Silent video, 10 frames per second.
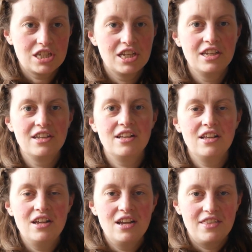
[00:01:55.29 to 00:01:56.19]

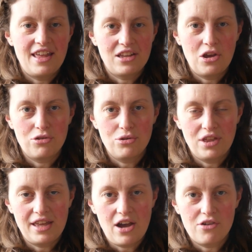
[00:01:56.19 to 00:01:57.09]
then go through
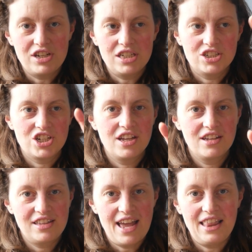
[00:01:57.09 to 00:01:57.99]
the orange,
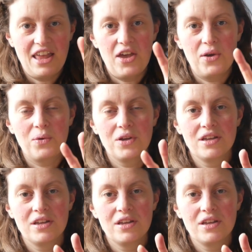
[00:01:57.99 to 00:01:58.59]
yellow,